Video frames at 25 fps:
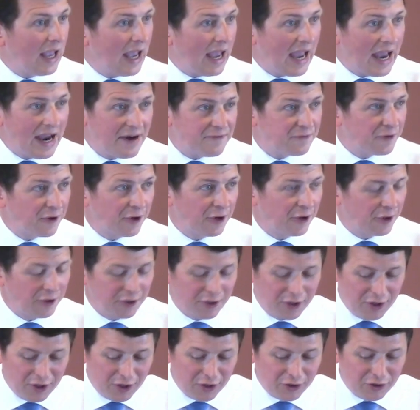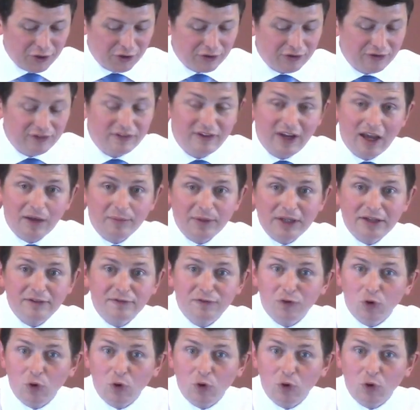ever condemning